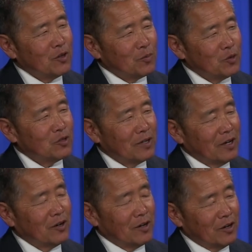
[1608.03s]
it puts it
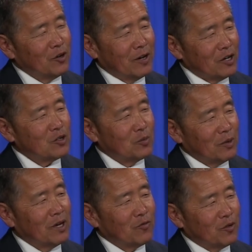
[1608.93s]
out on an international
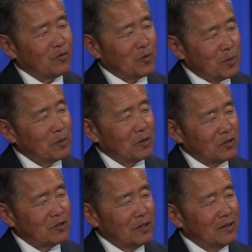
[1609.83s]
platform for people
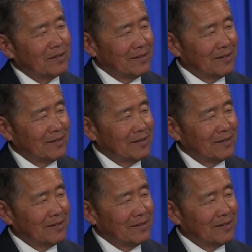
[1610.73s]
to see,